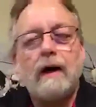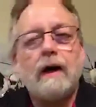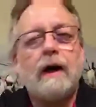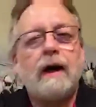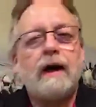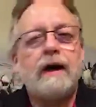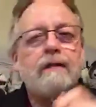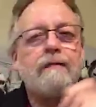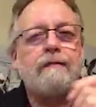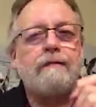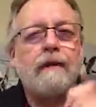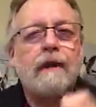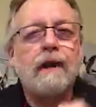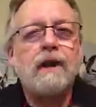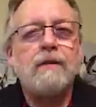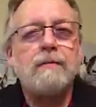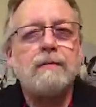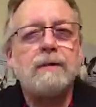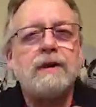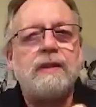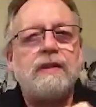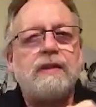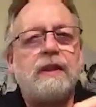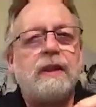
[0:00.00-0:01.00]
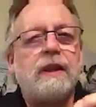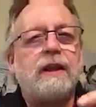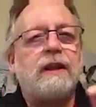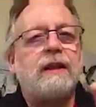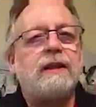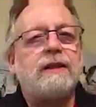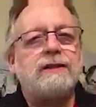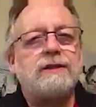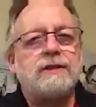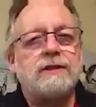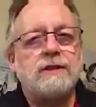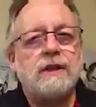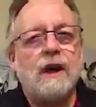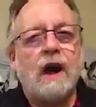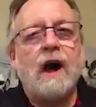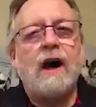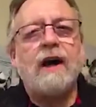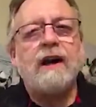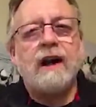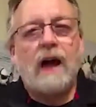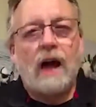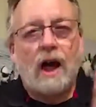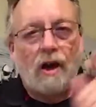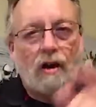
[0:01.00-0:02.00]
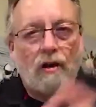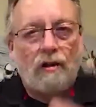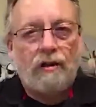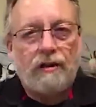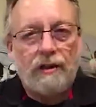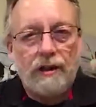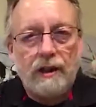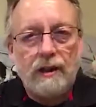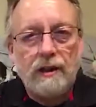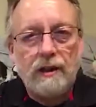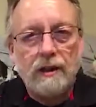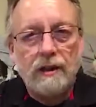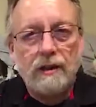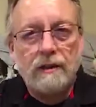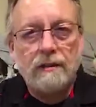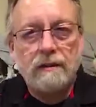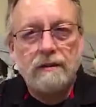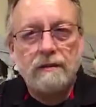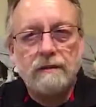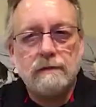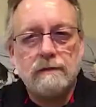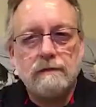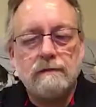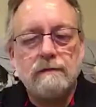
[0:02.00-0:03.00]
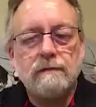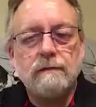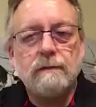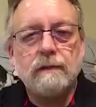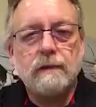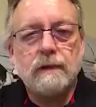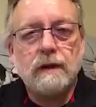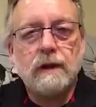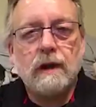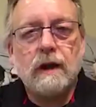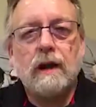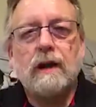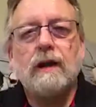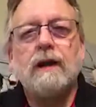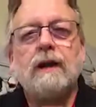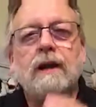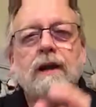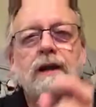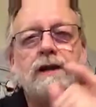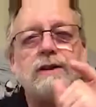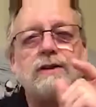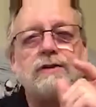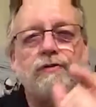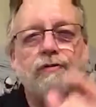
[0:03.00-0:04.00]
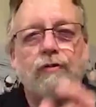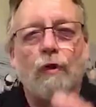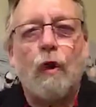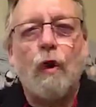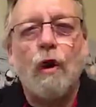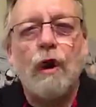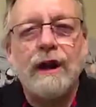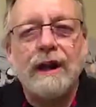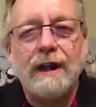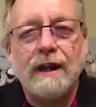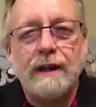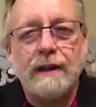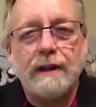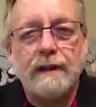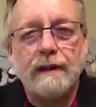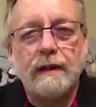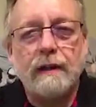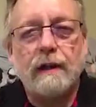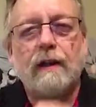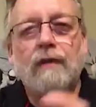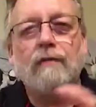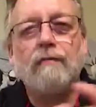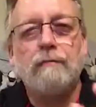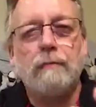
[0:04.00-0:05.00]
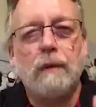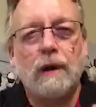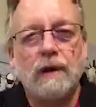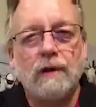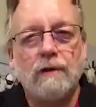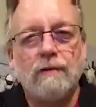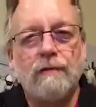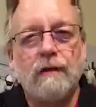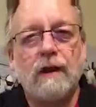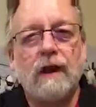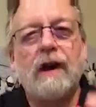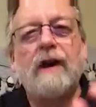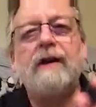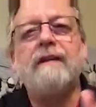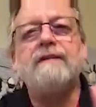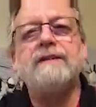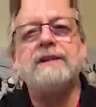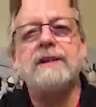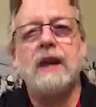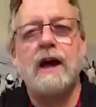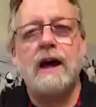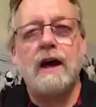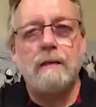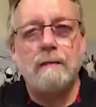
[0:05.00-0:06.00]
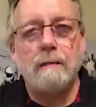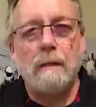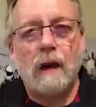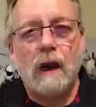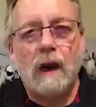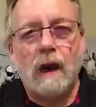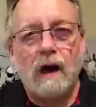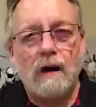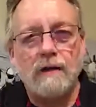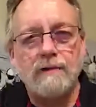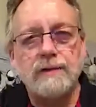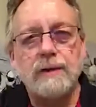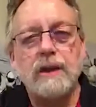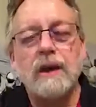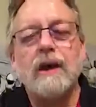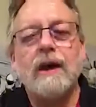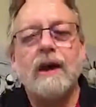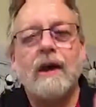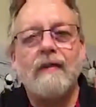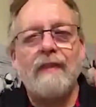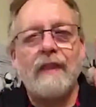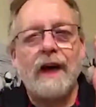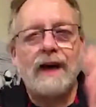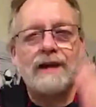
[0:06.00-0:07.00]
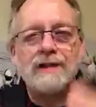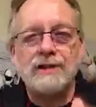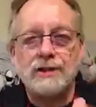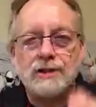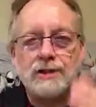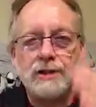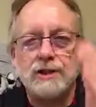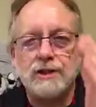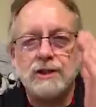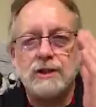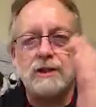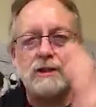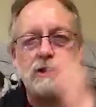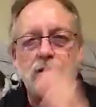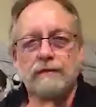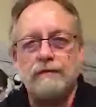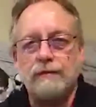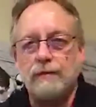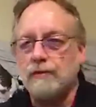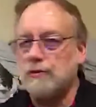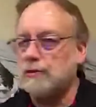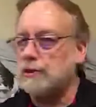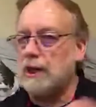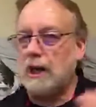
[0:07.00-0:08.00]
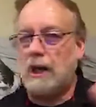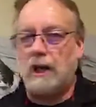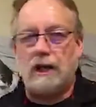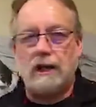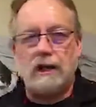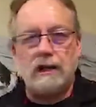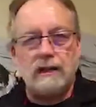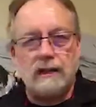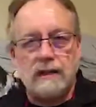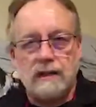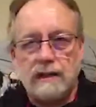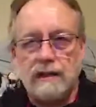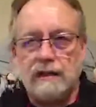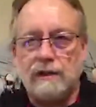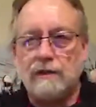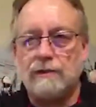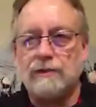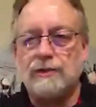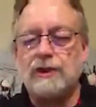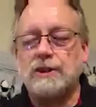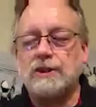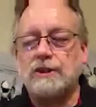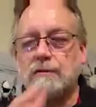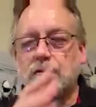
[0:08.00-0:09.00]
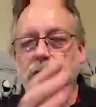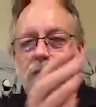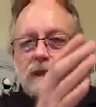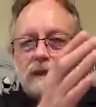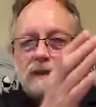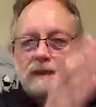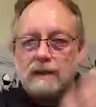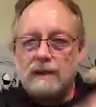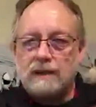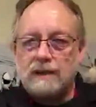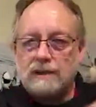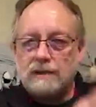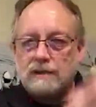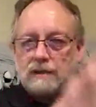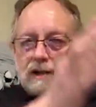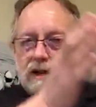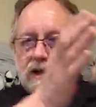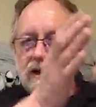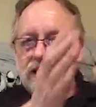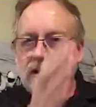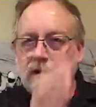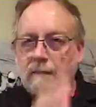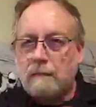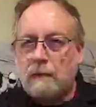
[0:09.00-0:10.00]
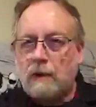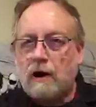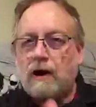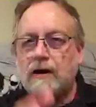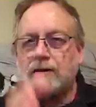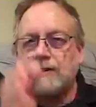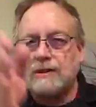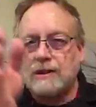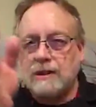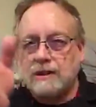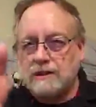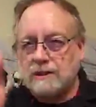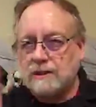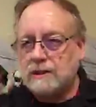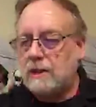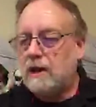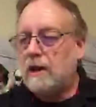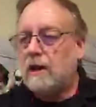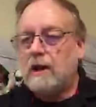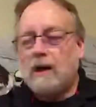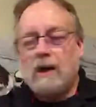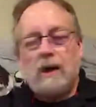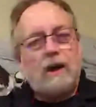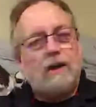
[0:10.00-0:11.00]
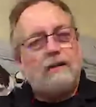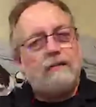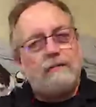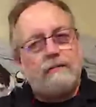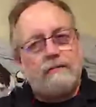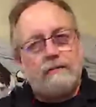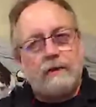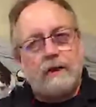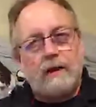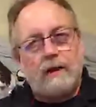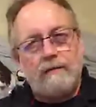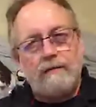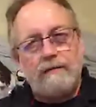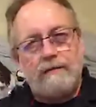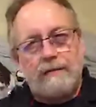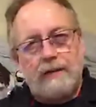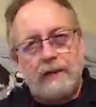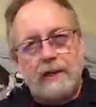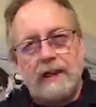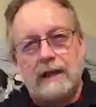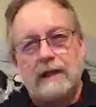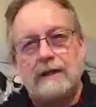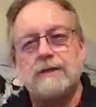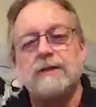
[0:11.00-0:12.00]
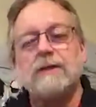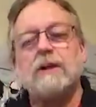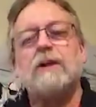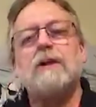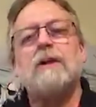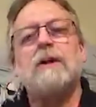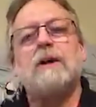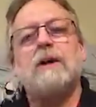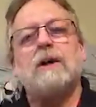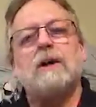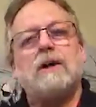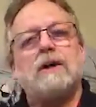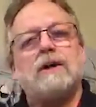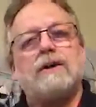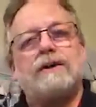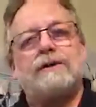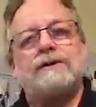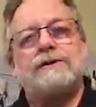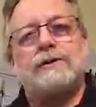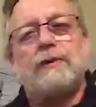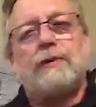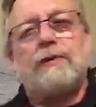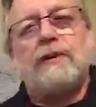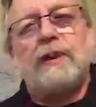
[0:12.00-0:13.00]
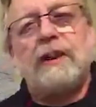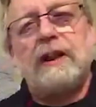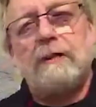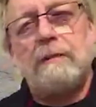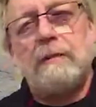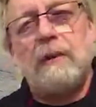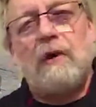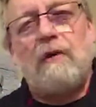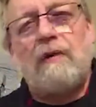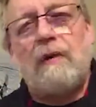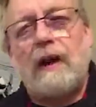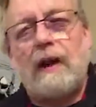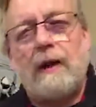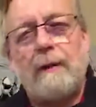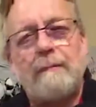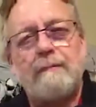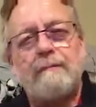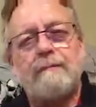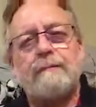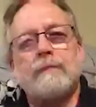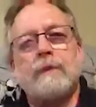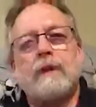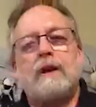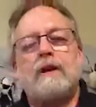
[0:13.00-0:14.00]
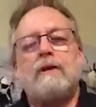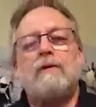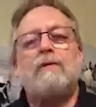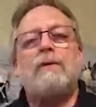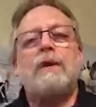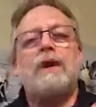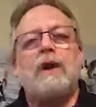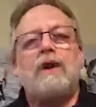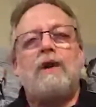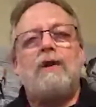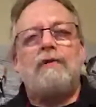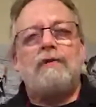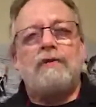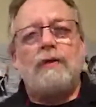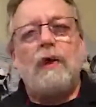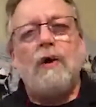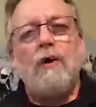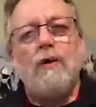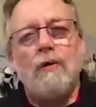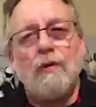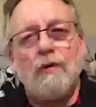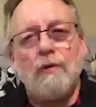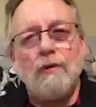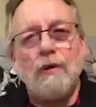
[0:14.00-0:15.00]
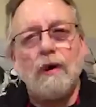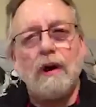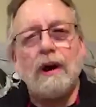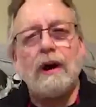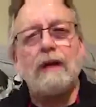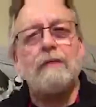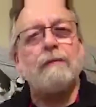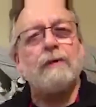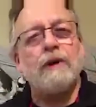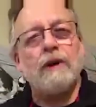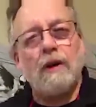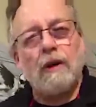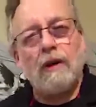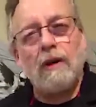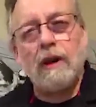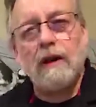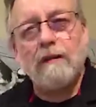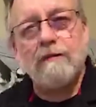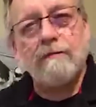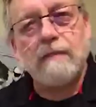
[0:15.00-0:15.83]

An environment that is not healthy is void of butterflies and moths, and that's just in the food chain, in the ecosystem, in the process of things. So think about that. We all know and we all have